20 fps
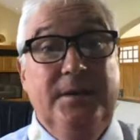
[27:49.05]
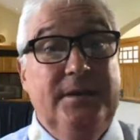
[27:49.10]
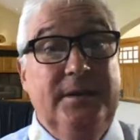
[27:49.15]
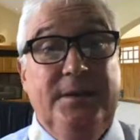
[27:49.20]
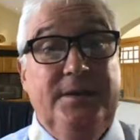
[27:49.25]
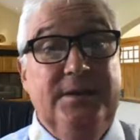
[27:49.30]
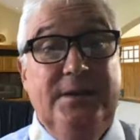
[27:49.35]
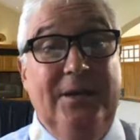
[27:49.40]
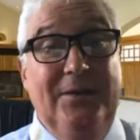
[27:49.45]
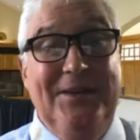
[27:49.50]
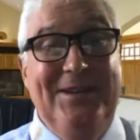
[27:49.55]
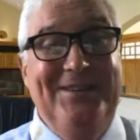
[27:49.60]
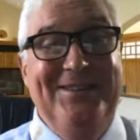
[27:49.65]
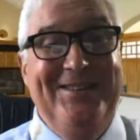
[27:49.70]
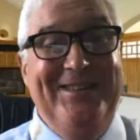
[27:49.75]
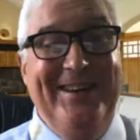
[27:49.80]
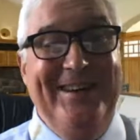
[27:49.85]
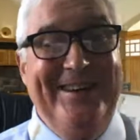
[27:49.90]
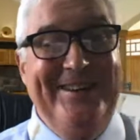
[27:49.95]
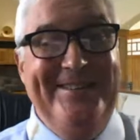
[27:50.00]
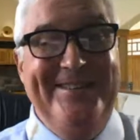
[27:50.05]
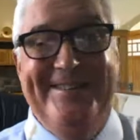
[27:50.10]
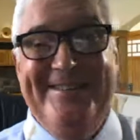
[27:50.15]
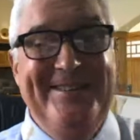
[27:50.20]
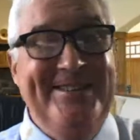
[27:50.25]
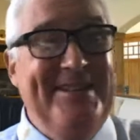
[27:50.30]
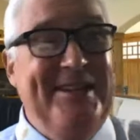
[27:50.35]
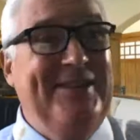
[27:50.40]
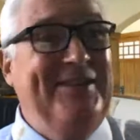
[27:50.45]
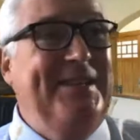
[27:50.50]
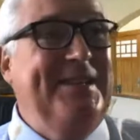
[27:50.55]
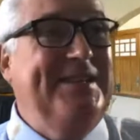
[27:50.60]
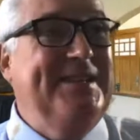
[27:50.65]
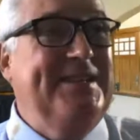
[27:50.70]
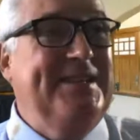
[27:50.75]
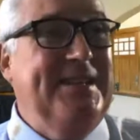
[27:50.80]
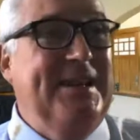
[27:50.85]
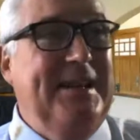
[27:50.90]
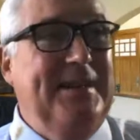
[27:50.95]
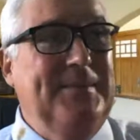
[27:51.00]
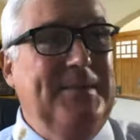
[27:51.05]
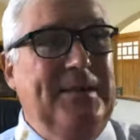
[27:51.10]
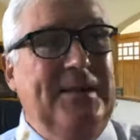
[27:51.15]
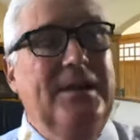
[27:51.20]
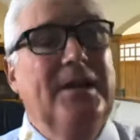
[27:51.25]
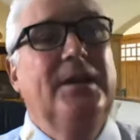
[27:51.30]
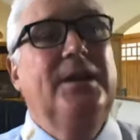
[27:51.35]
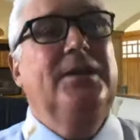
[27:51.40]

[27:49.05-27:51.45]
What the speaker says: That's no education. There's no entertainment.